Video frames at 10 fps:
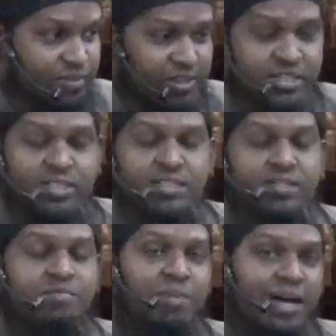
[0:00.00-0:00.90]

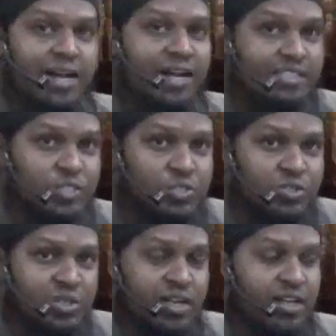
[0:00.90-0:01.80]
first bad
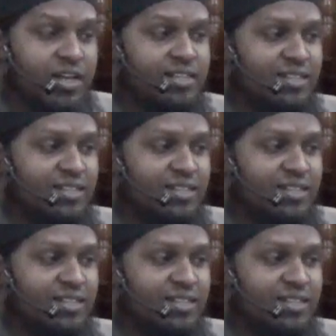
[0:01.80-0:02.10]
attitude to Allah.